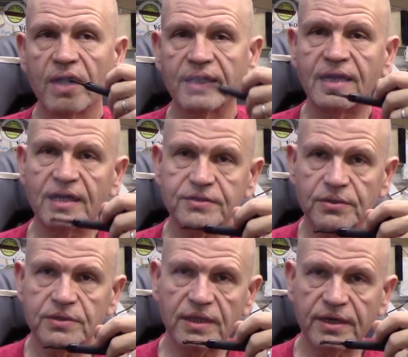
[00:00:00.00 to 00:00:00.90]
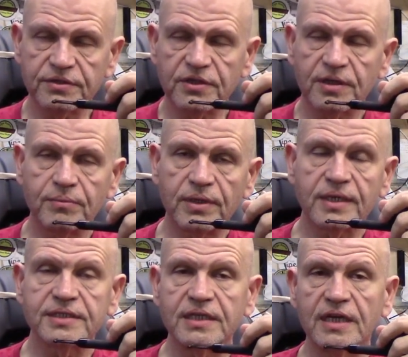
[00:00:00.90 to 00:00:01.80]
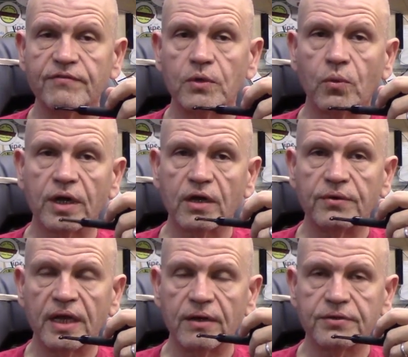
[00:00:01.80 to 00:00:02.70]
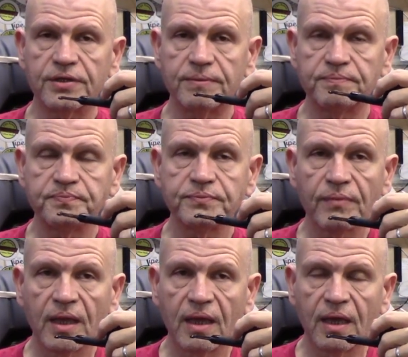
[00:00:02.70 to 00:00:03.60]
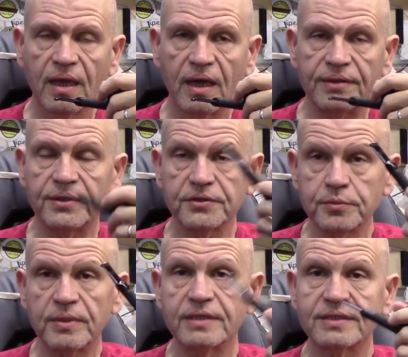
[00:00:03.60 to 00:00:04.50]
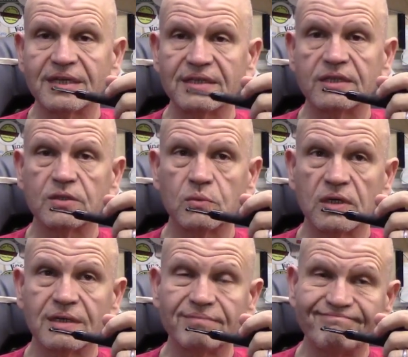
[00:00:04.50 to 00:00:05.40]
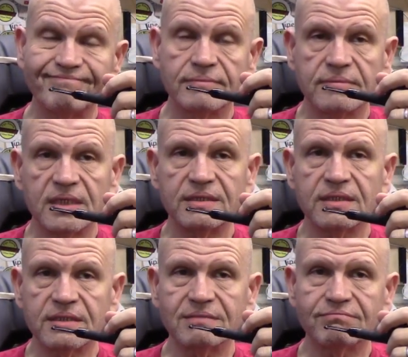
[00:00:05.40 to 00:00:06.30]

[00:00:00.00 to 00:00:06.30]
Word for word: It has those layers of complexity if you want to go down to them. And then there's blends like this where you just